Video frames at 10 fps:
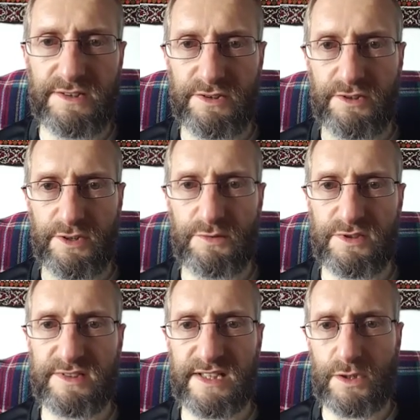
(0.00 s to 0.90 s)
He was
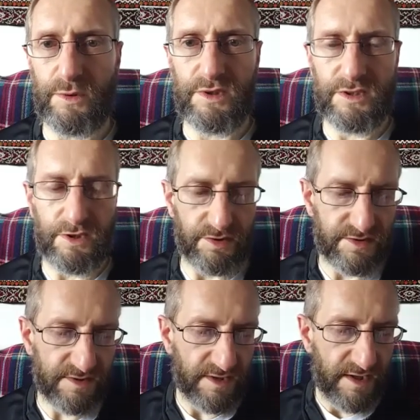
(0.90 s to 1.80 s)
just like a
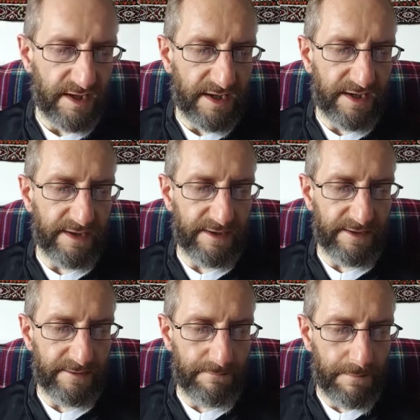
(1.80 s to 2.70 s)
workhorse.
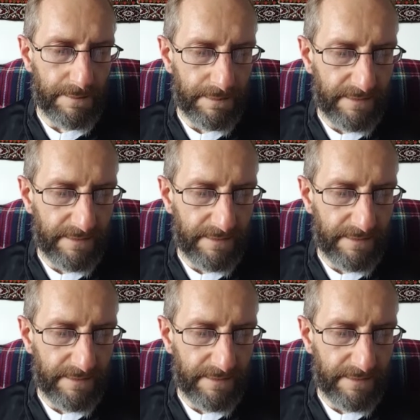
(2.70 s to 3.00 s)
And